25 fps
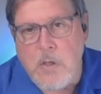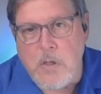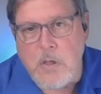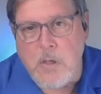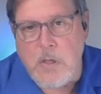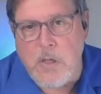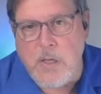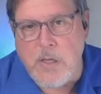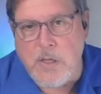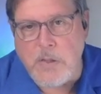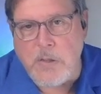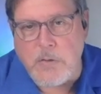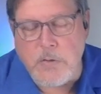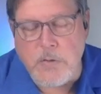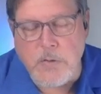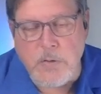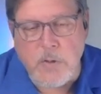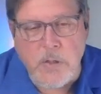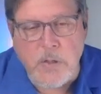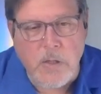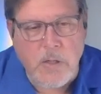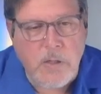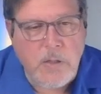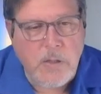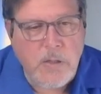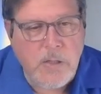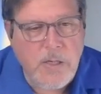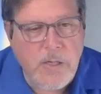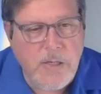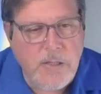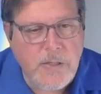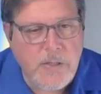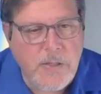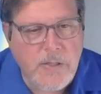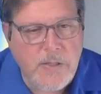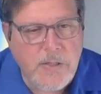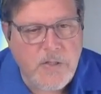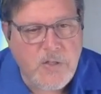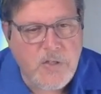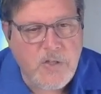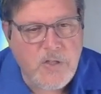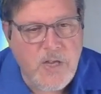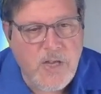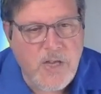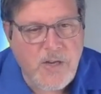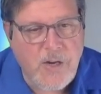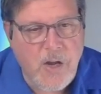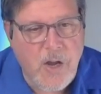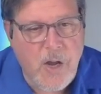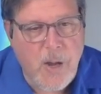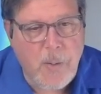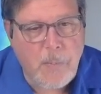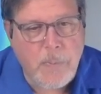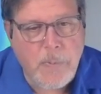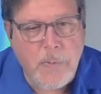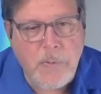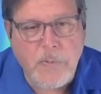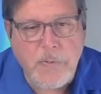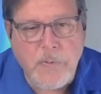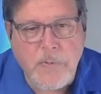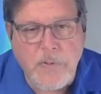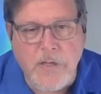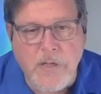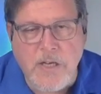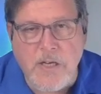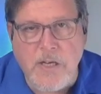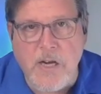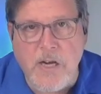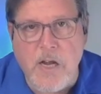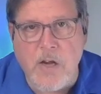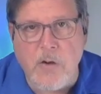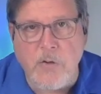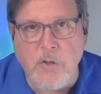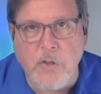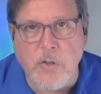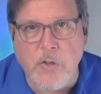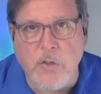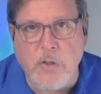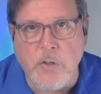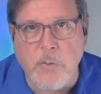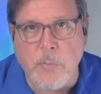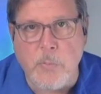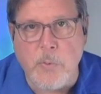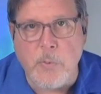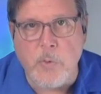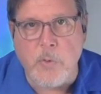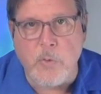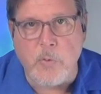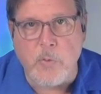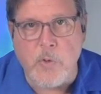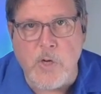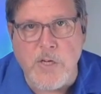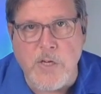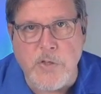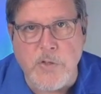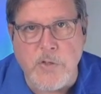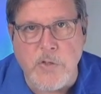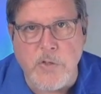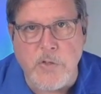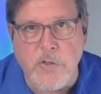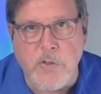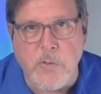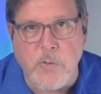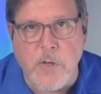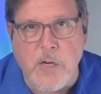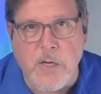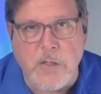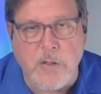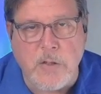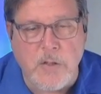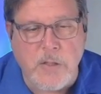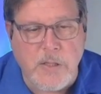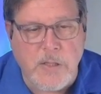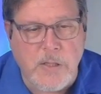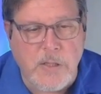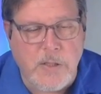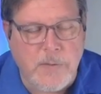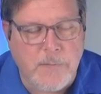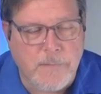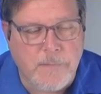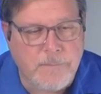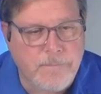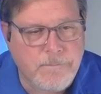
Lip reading: it is set up and how you can pull races directly in.